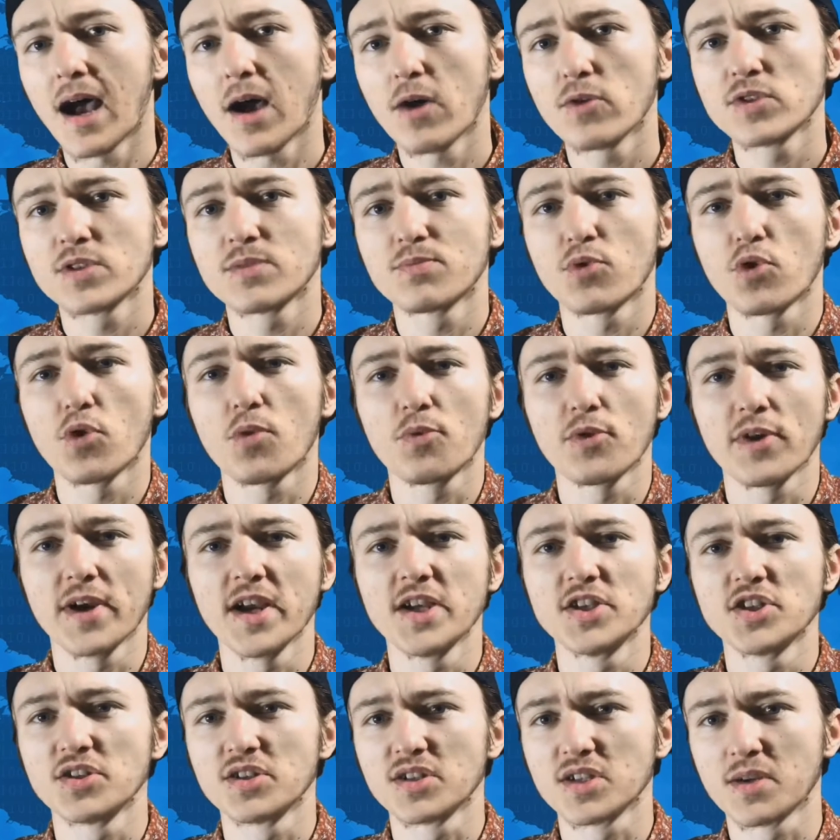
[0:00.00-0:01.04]
House
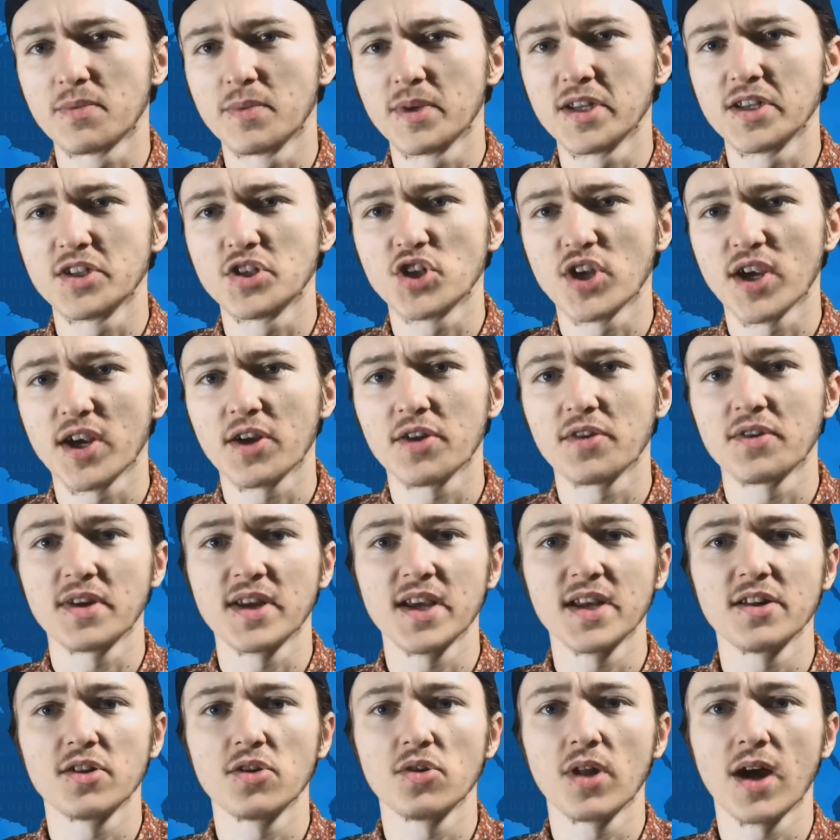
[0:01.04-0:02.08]
Appropriations Committee Chair
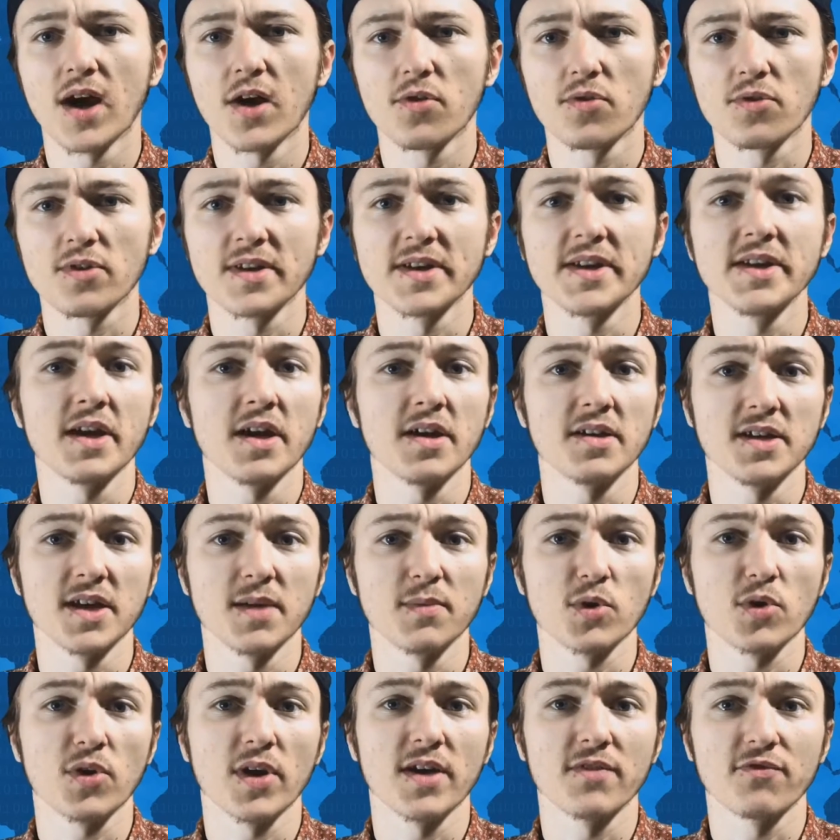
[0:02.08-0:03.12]
Nita Lowry, a
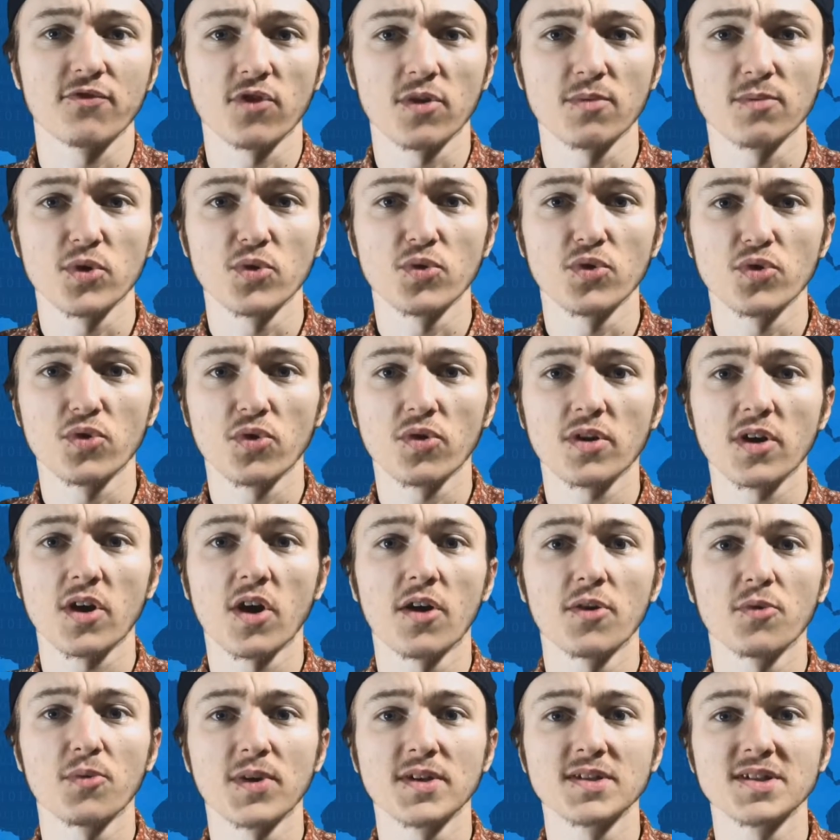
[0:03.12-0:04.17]
Democrat from New York,
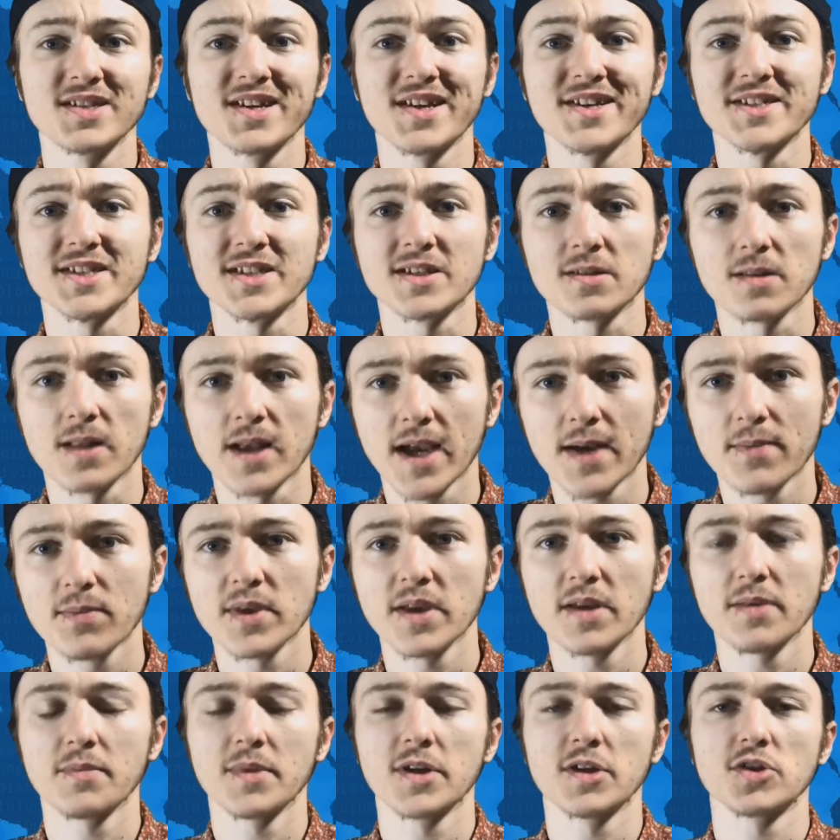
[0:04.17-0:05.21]
on Wednesday slammed
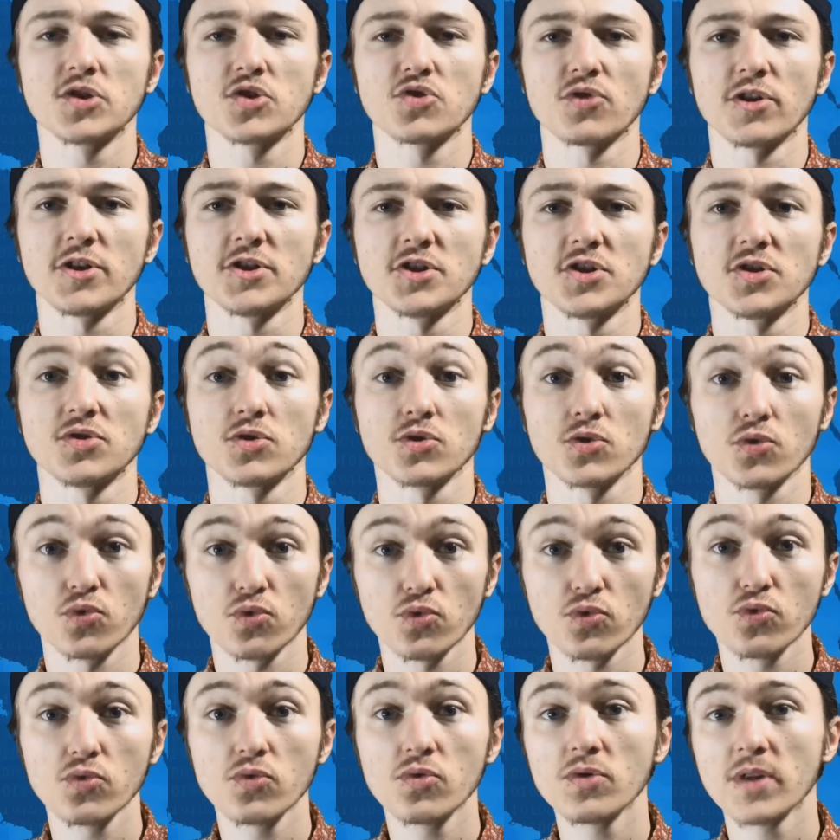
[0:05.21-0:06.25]
the administration's
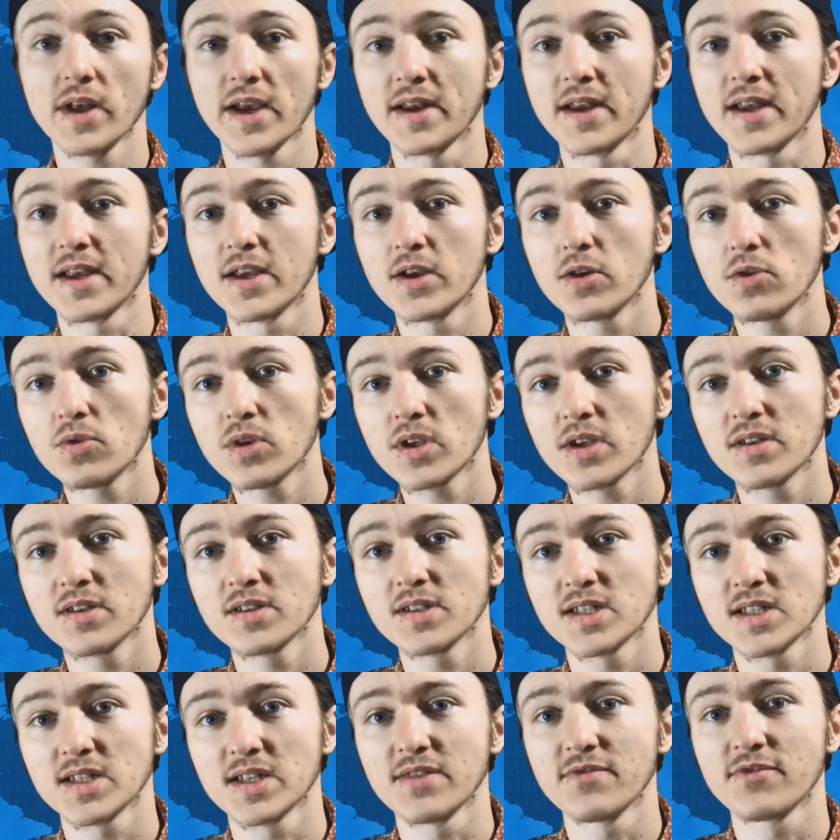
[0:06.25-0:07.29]
cruel and
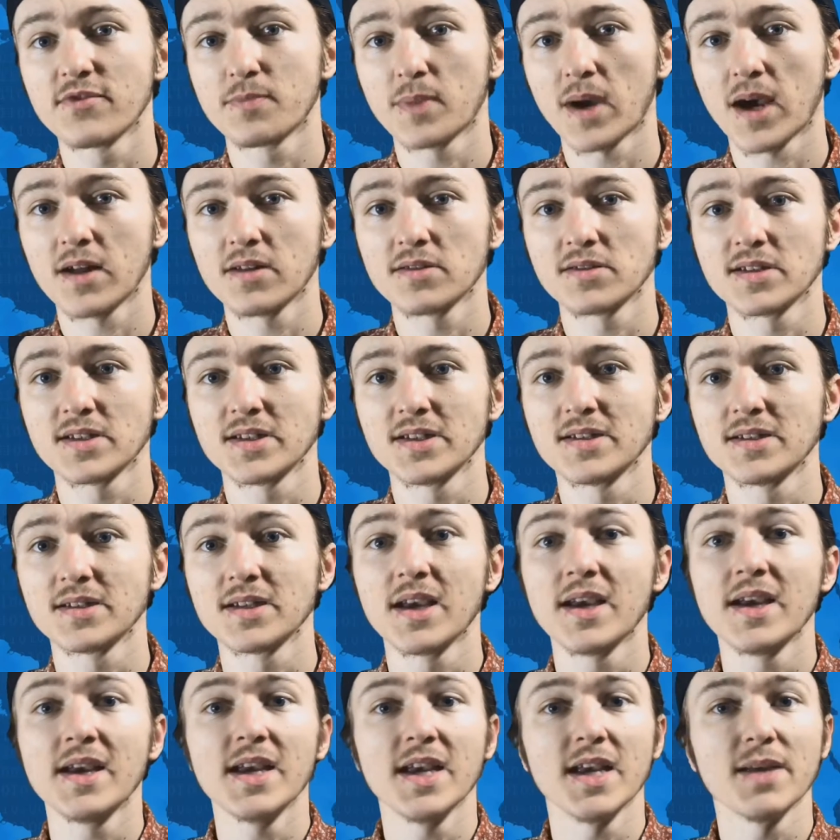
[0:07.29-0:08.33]
ill-conceived
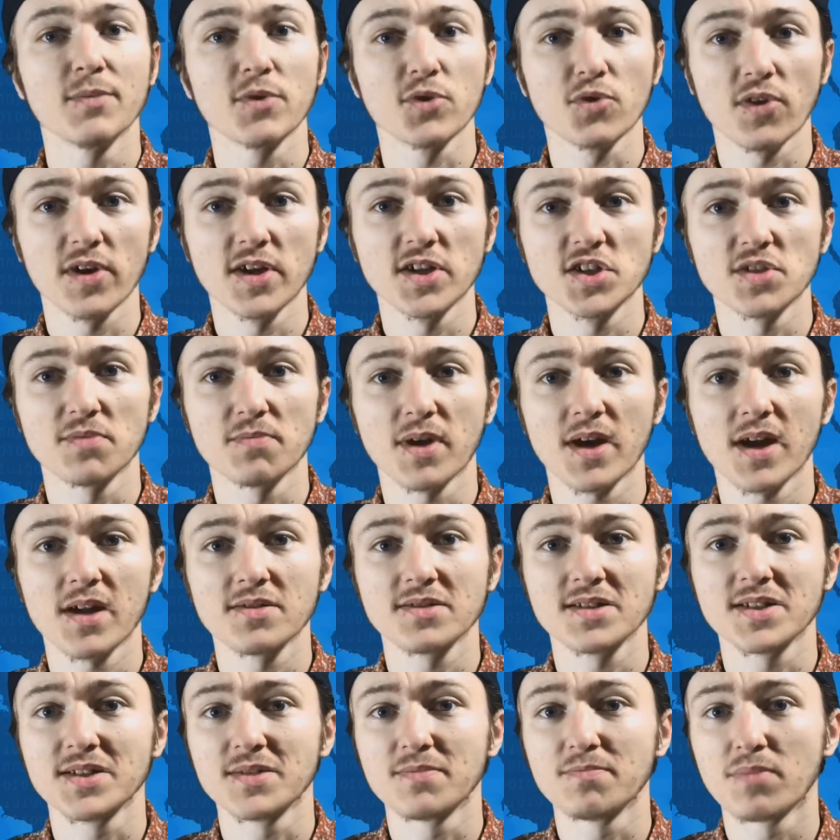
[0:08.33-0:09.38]
immigration
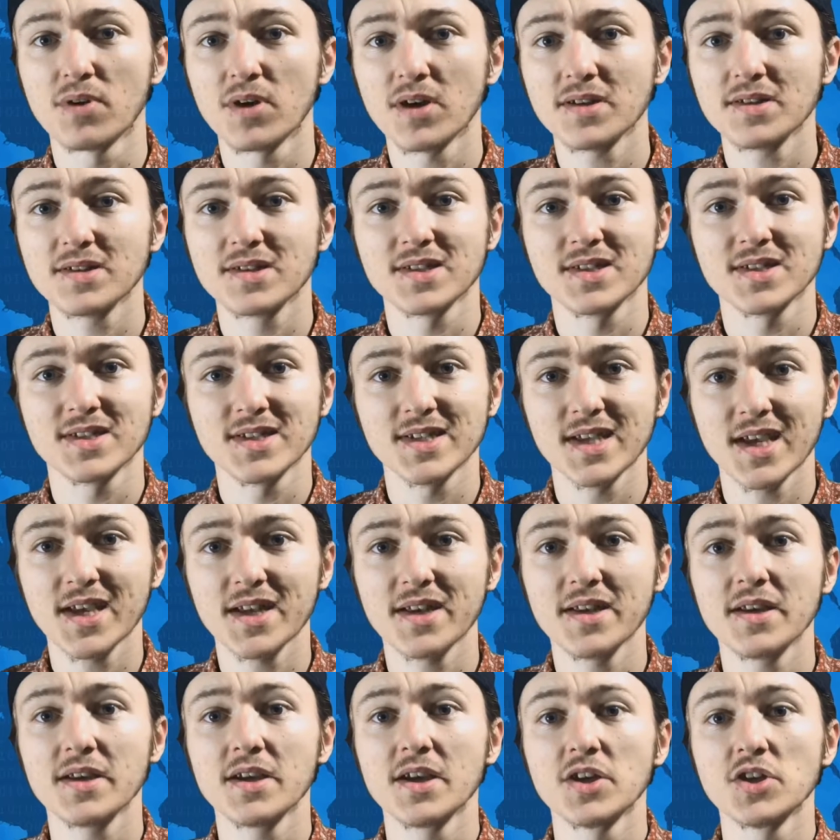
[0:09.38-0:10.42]
policies, but
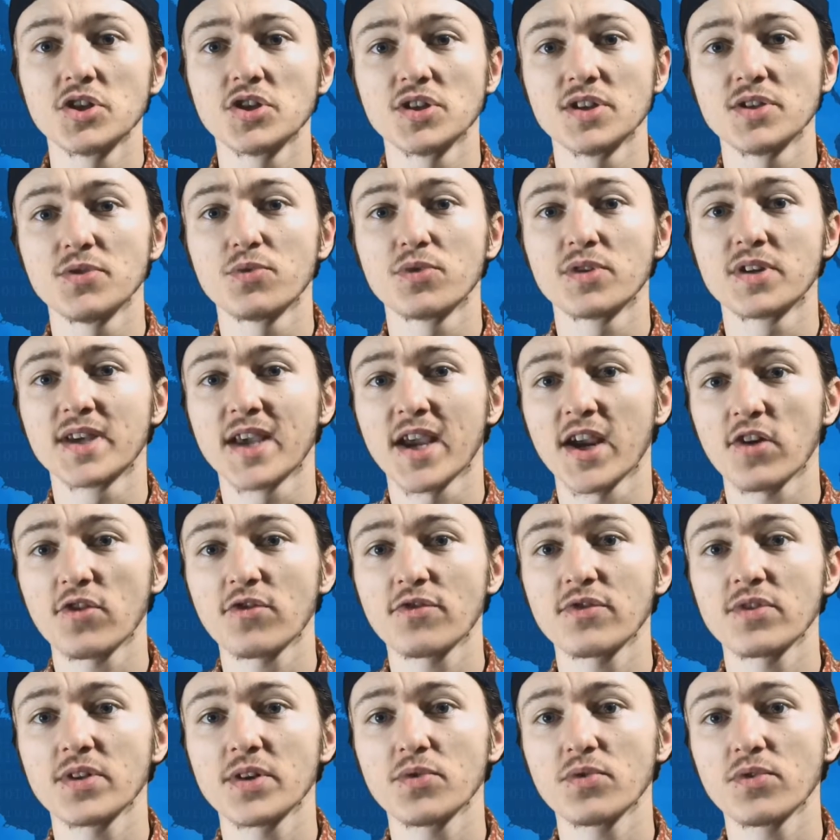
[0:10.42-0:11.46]
said she would
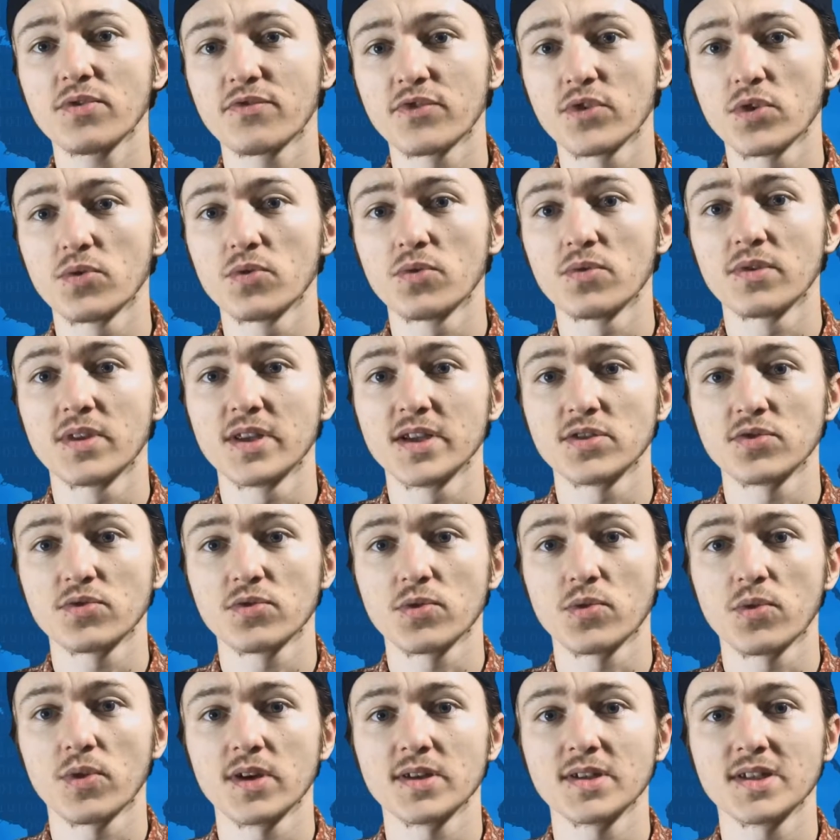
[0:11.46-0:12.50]
carefully review this
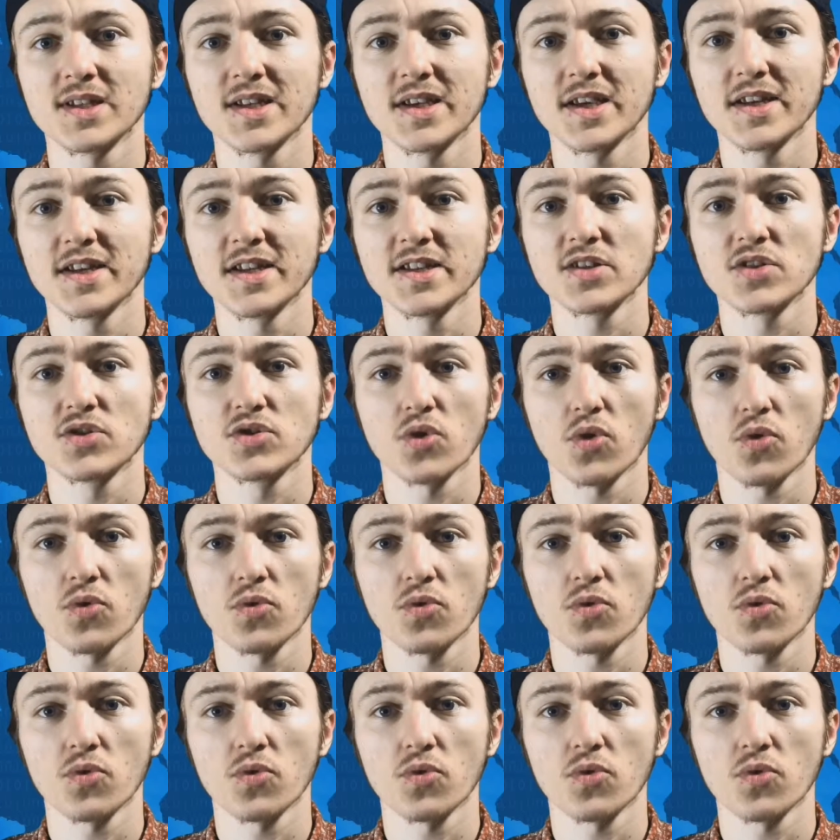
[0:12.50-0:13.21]
request in